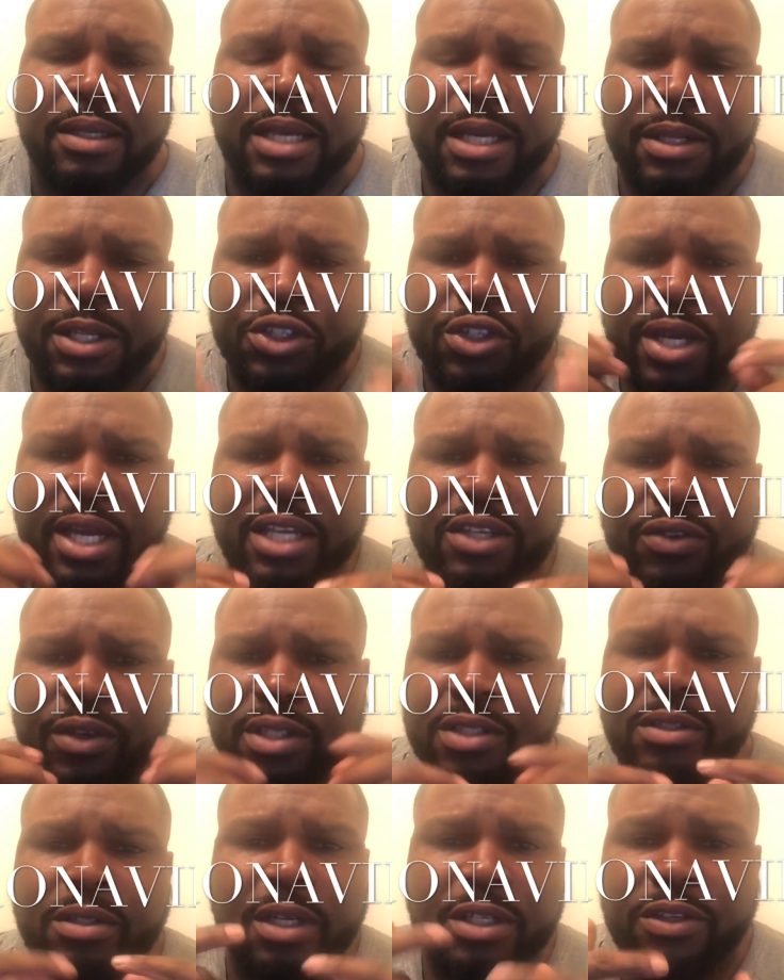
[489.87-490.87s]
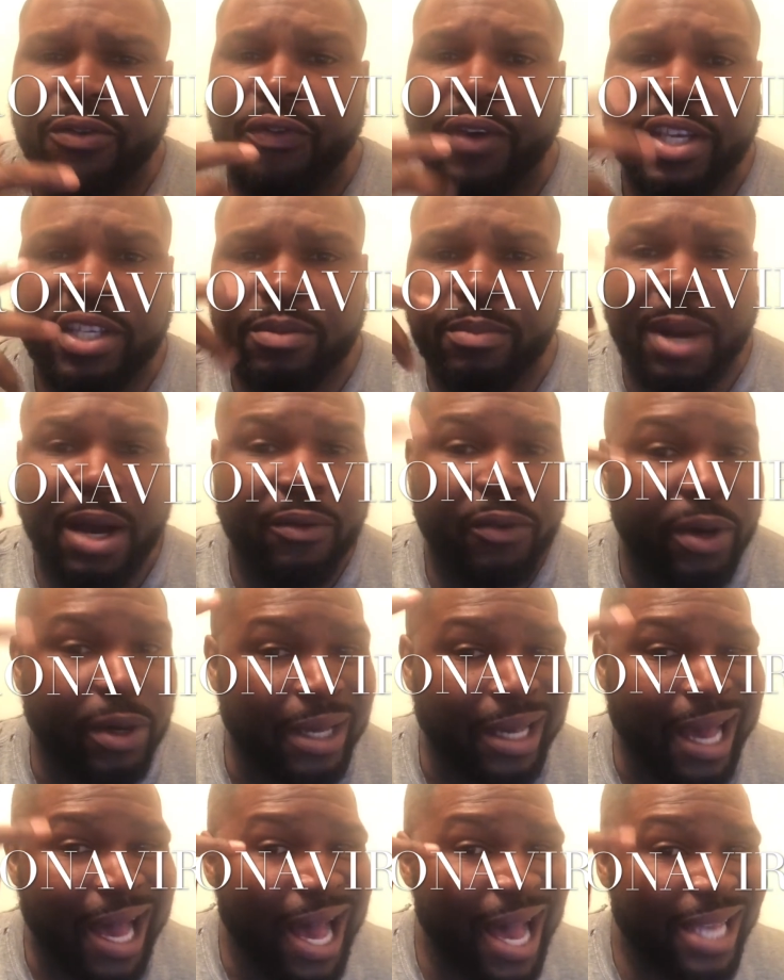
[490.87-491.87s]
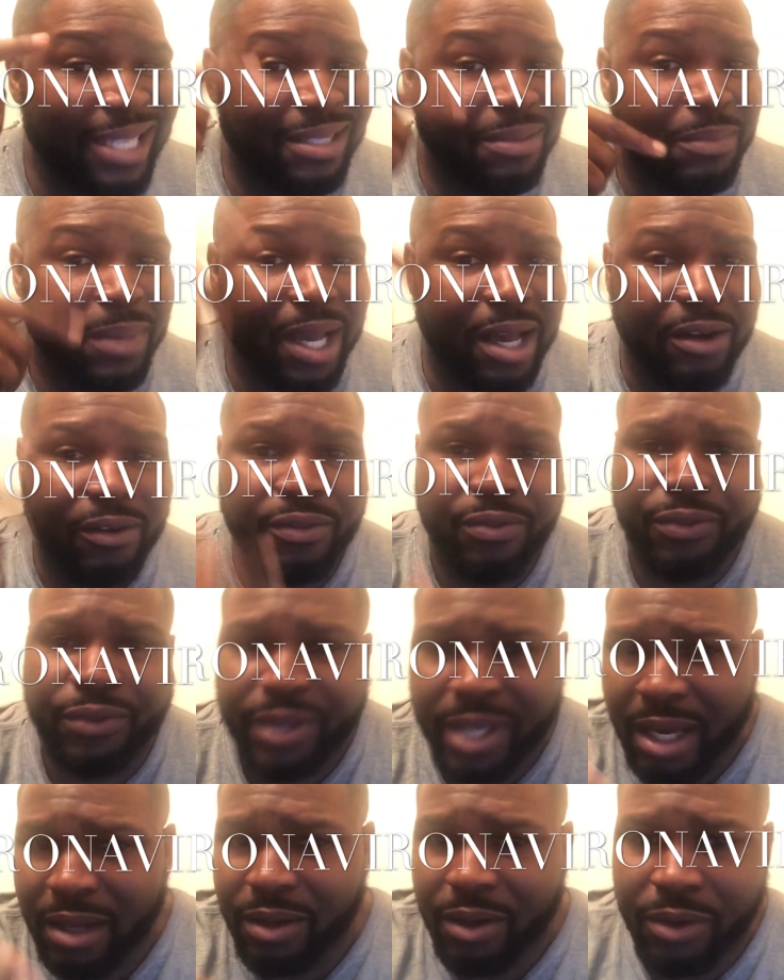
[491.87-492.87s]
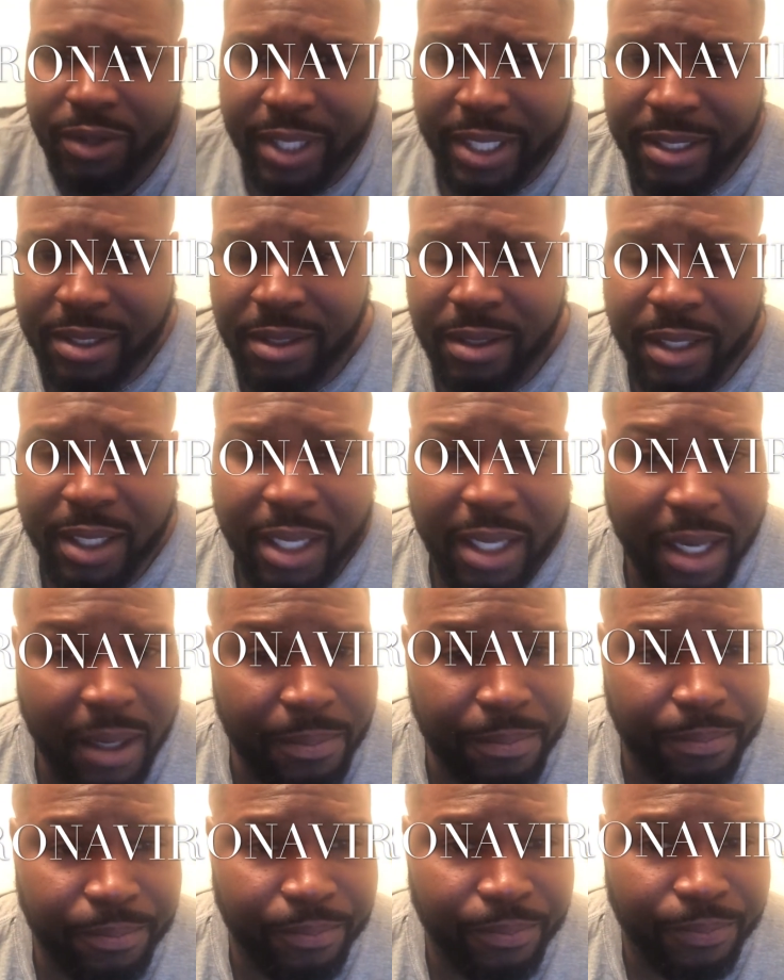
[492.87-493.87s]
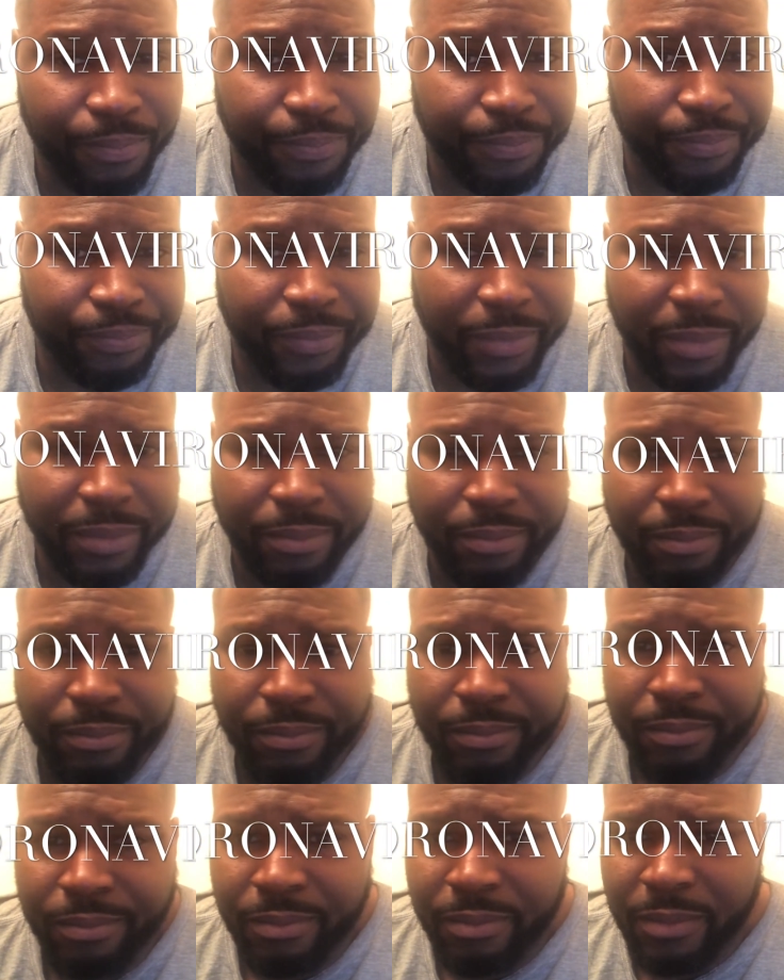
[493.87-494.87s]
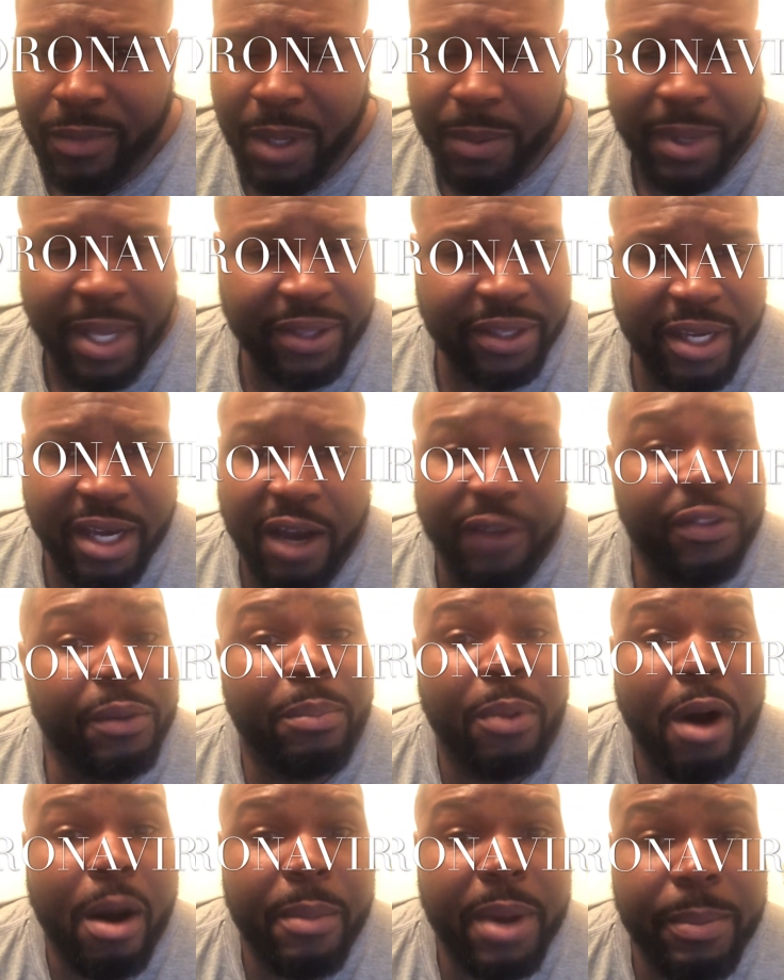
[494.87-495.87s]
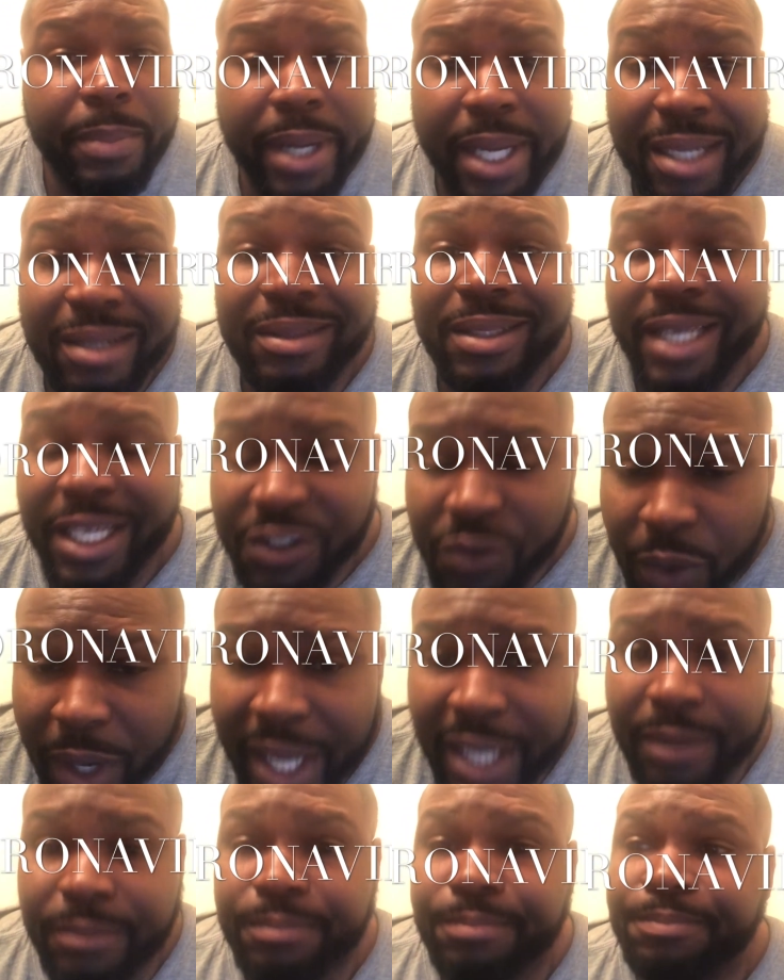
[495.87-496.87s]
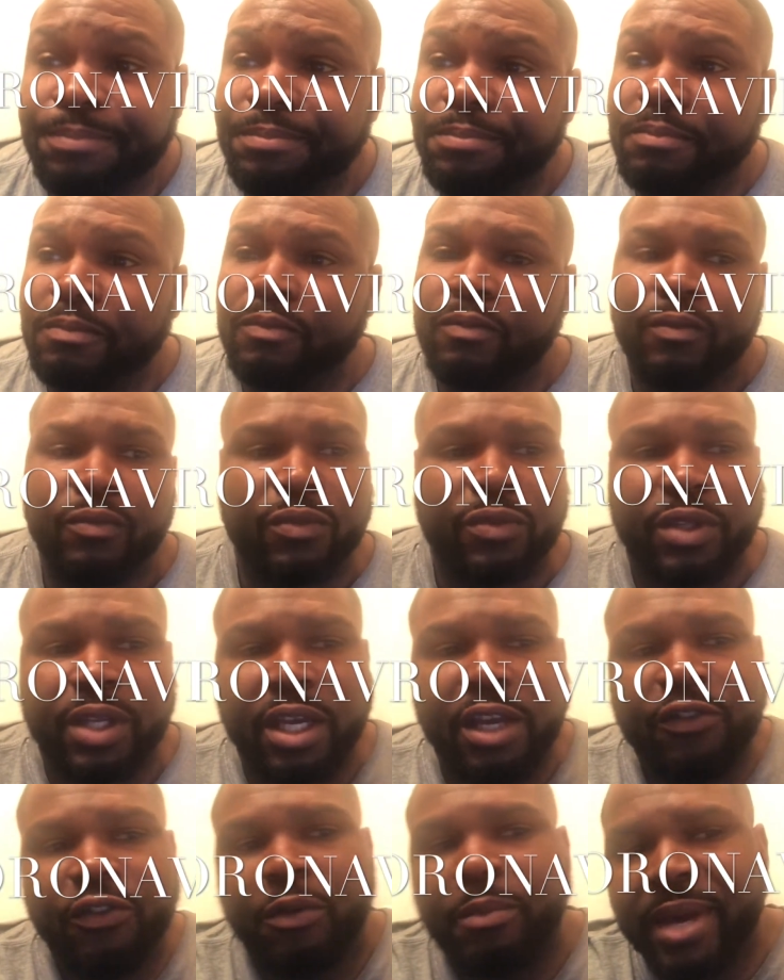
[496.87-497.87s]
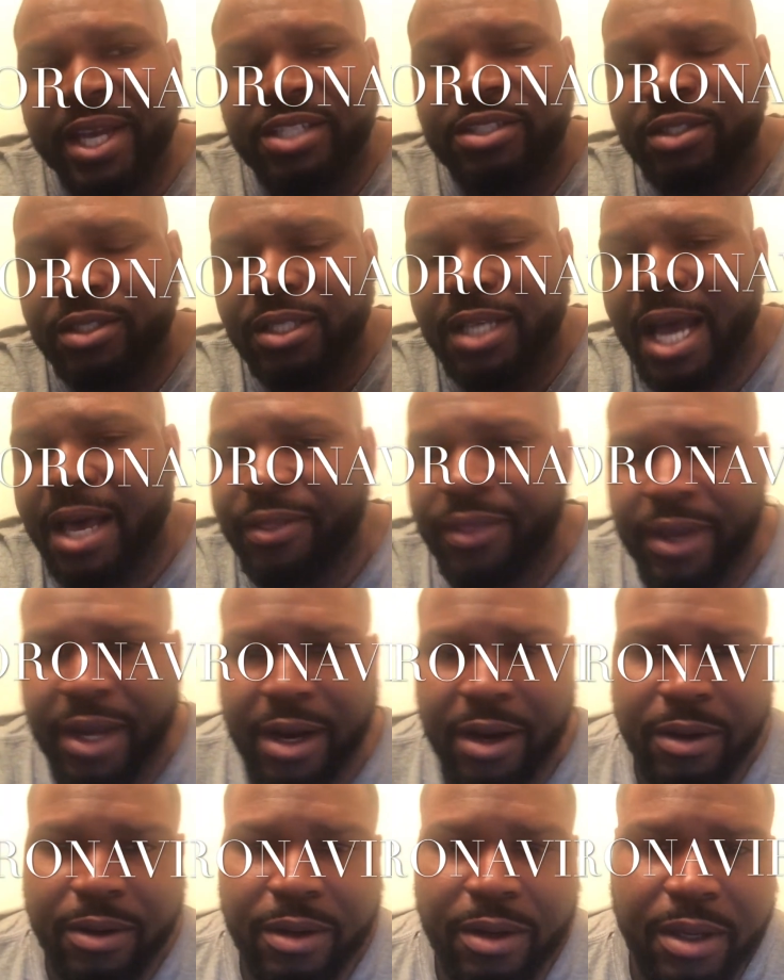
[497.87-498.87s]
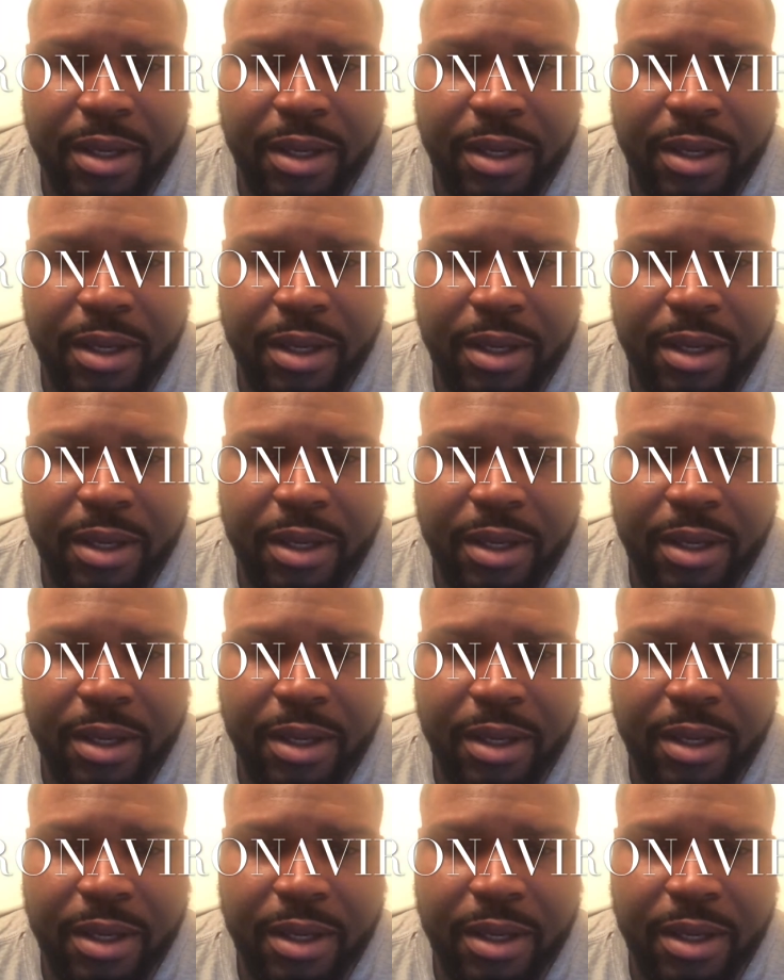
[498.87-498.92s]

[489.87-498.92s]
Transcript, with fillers: Let your hands touch, touch your face and mouth, eyes and mouth. Y'all know this. Look it up. I'm not the health department, but guess what? The information is out there.